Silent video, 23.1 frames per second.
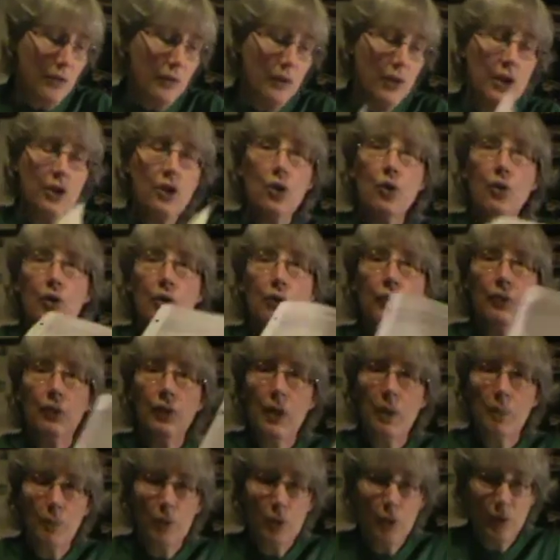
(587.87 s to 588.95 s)
then you can
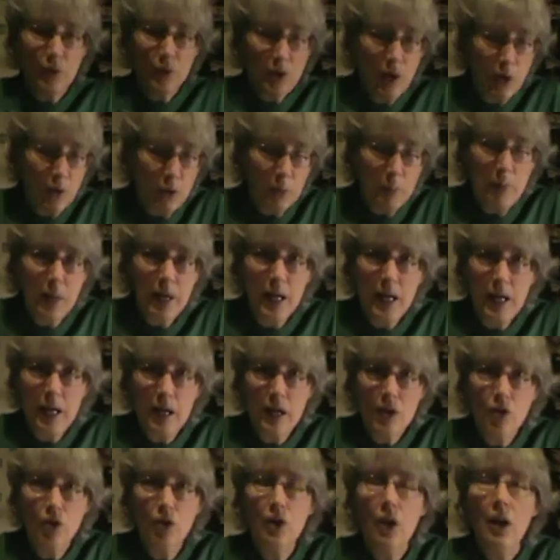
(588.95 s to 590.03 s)
flip to another
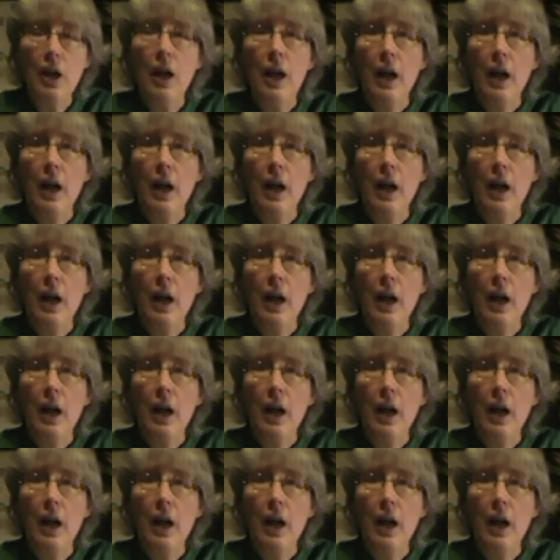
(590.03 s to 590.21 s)
page.